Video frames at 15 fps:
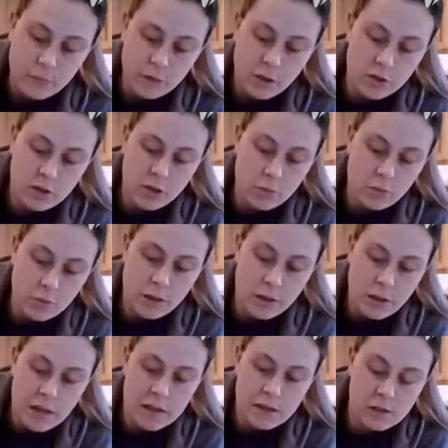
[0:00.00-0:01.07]
So with
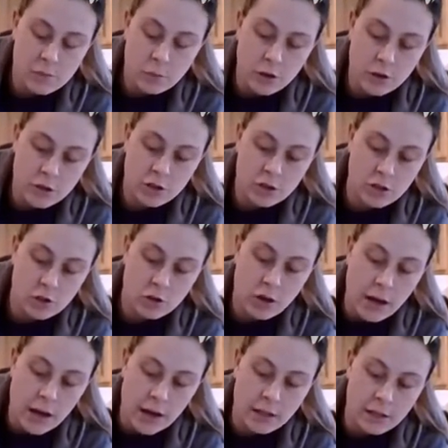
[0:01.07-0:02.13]
this, we're just
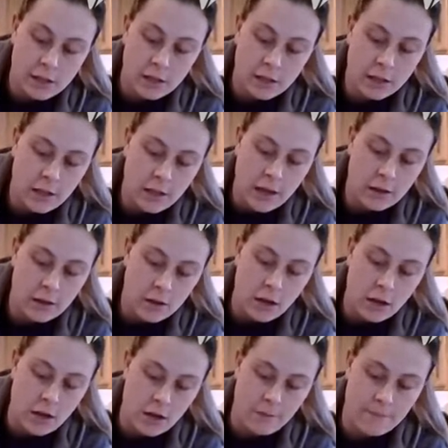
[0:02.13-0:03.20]
trying to get
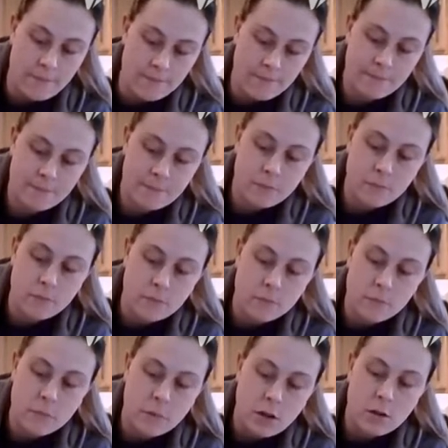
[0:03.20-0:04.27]

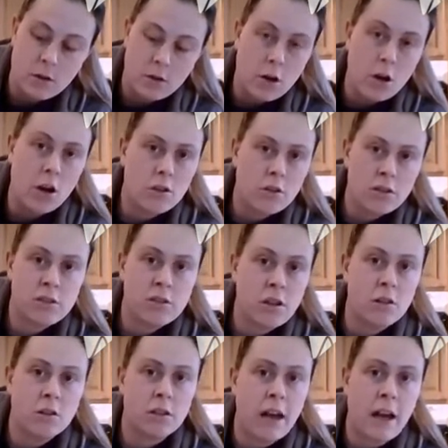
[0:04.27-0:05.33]
all the
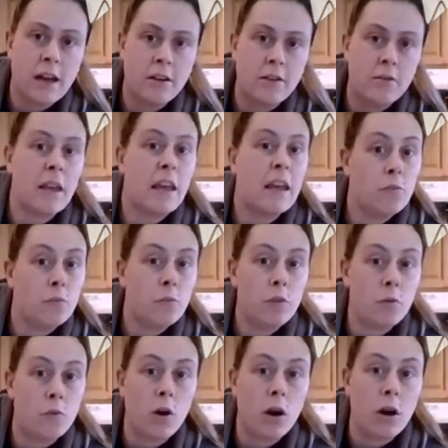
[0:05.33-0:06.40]
salt kind of in with
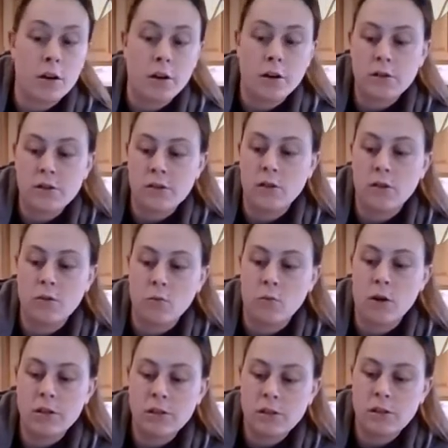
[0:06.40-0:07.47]
the water. So
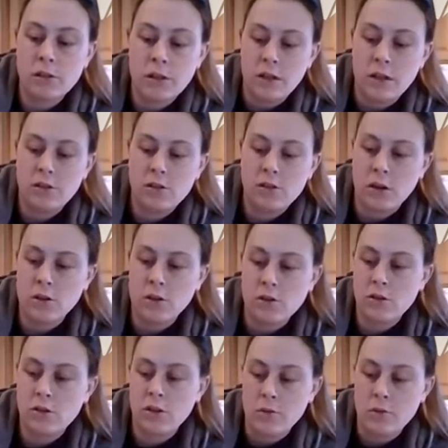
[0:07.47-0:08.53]
once it starts
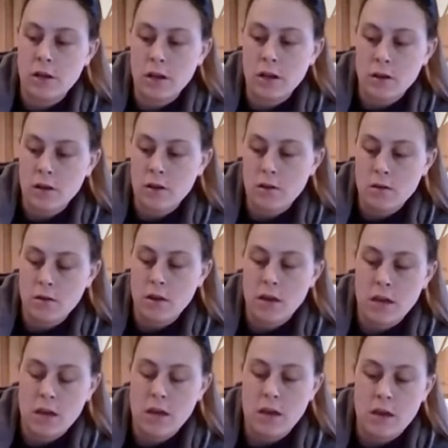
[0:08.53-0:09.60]
doing
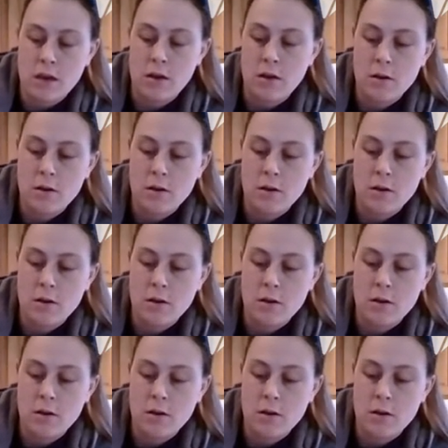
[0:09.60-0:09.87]
the